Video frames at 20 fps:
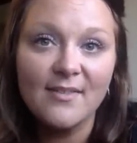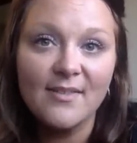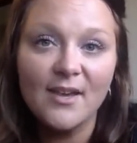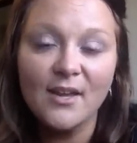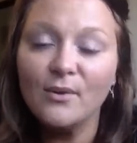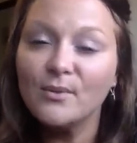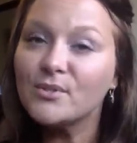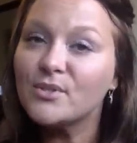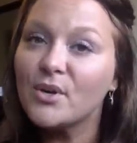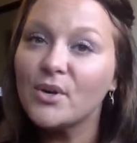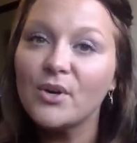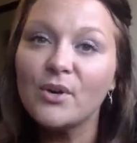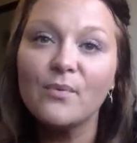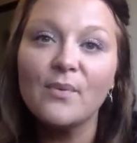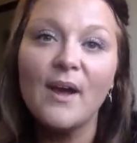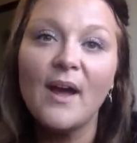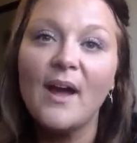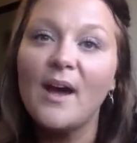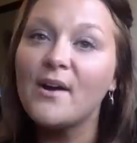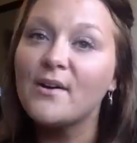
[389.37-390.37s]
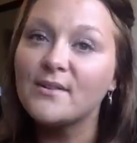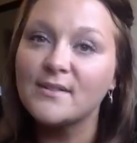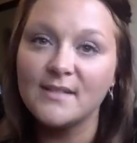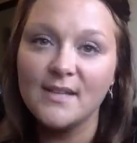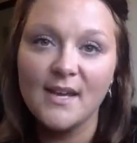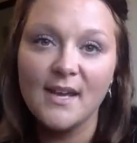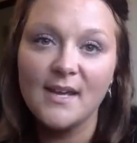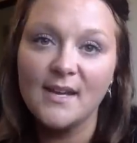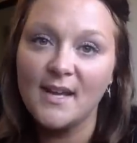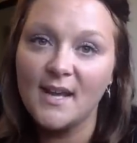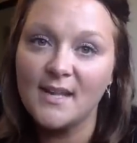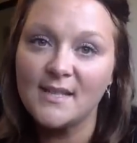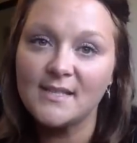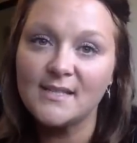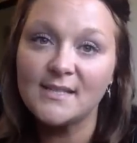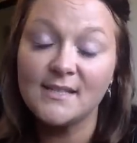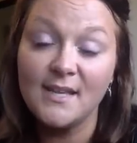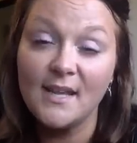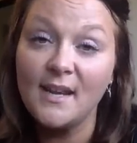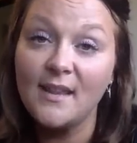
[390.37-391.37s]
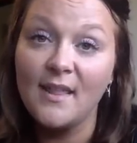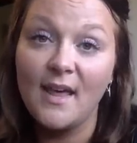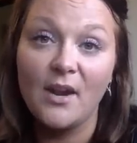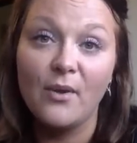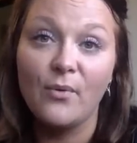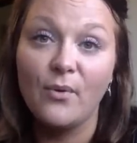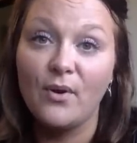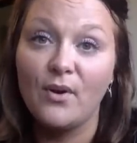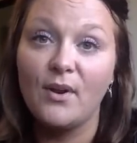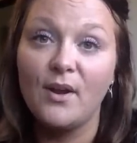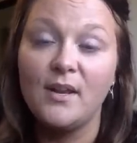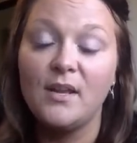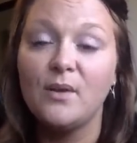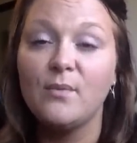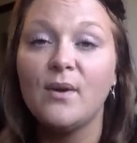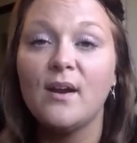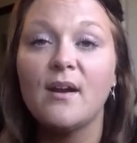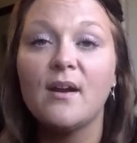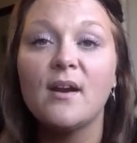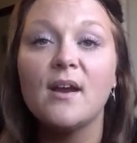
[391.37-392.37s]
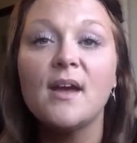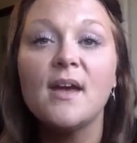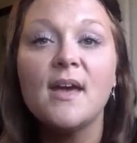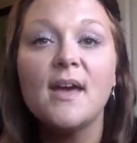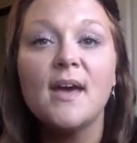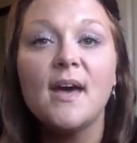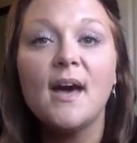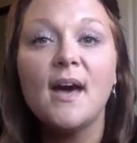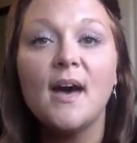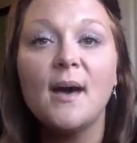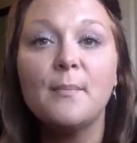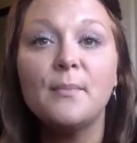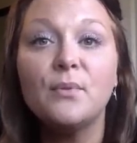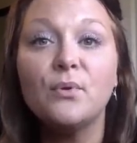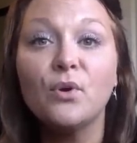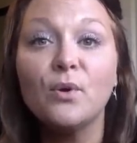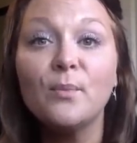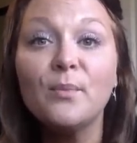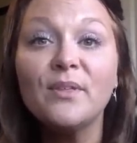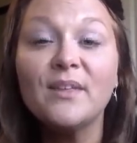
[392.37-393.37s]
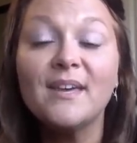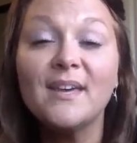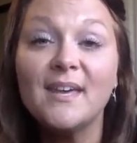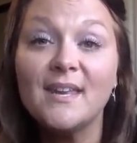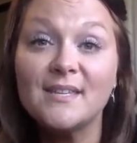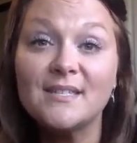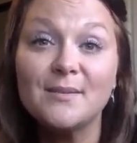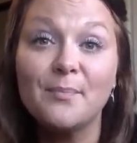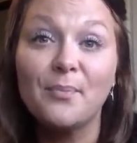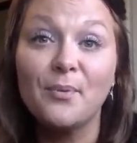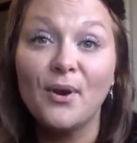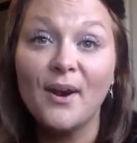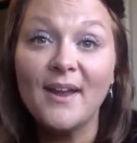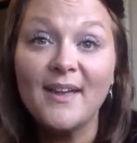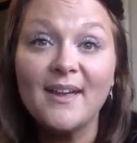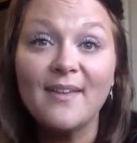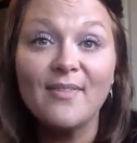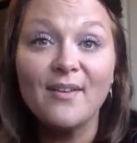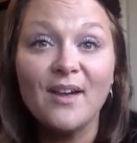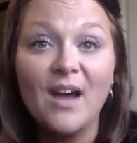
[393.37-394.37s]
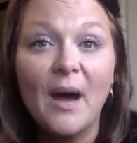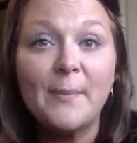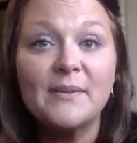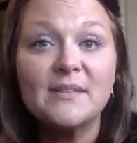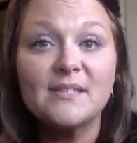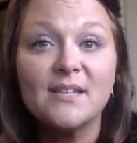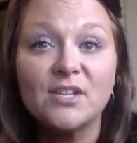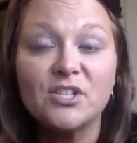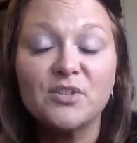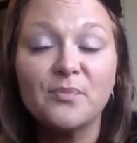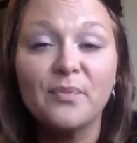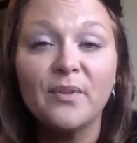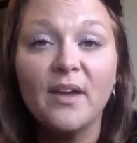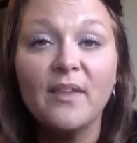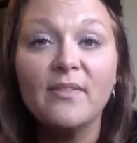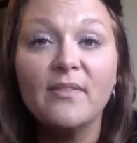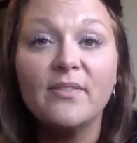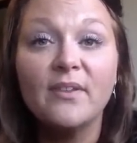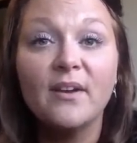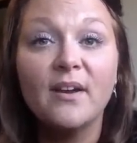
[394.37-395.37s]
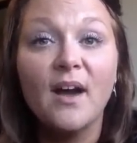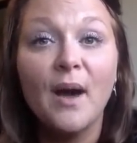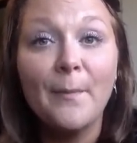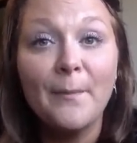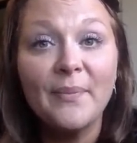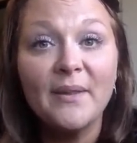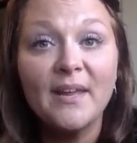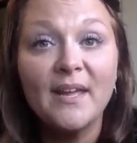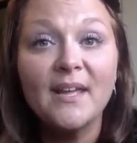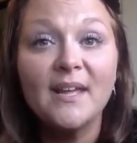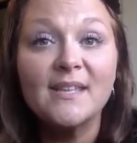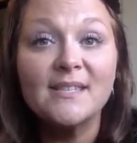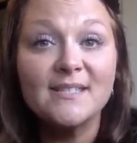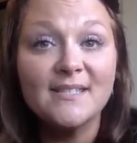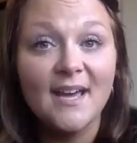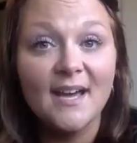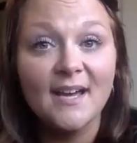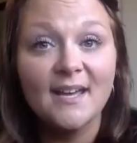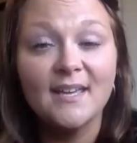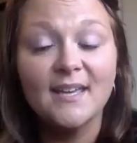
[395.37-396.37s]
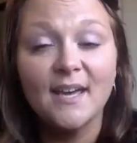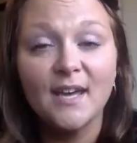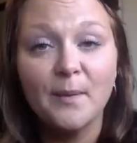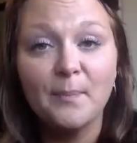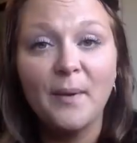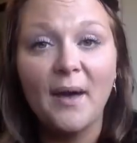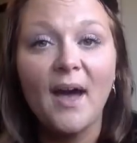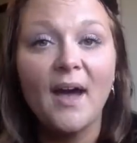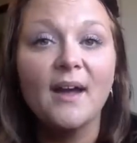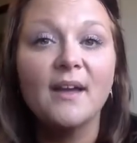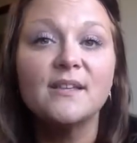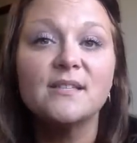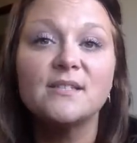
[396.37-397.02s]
They don't turn around and send that order anywhere. Normally, it is a break in the compensation plan that the company gets that kickback.